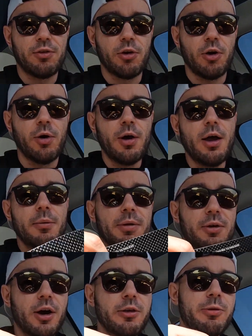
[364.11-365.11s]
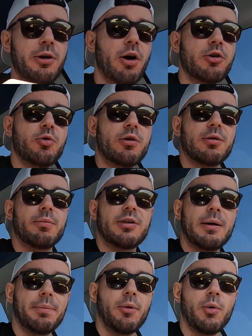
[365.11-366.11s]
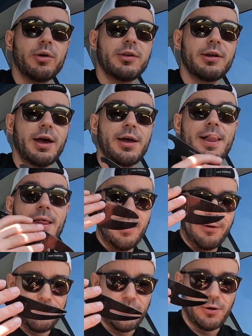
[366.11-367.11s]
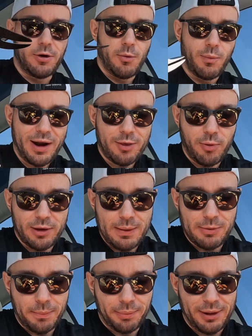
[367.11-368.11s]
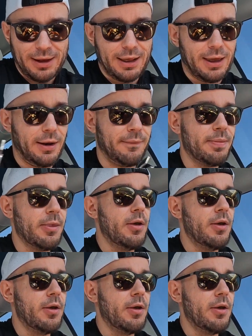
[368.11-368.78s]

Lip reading: So because we are doing some tempo work today, I figured might as well keep the plate in,